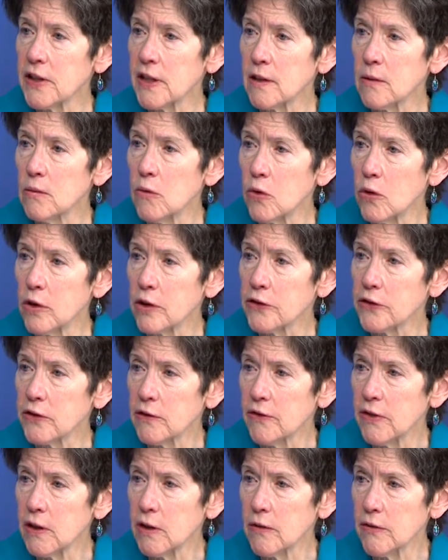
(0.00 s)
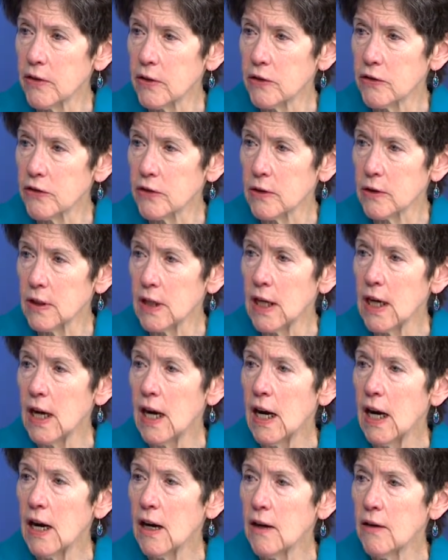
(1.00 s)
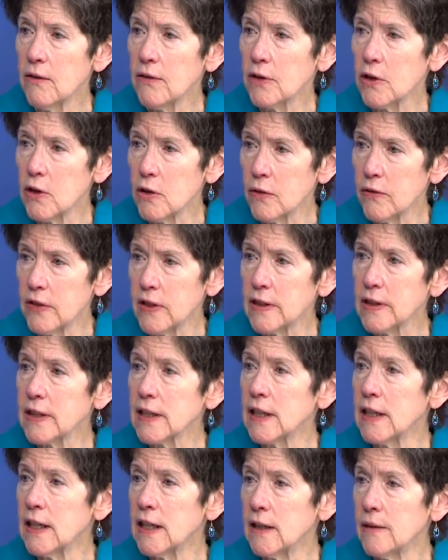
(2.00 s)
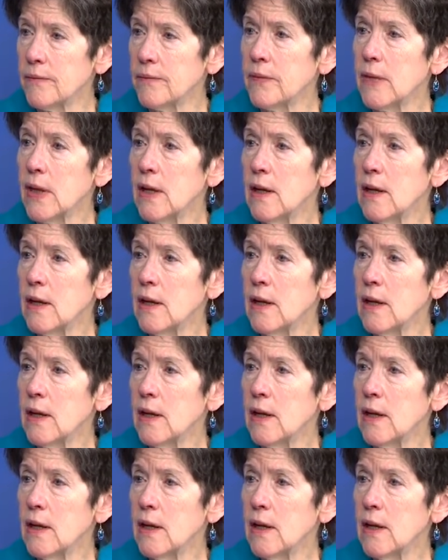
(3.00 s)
had a more severe version of COVID, um,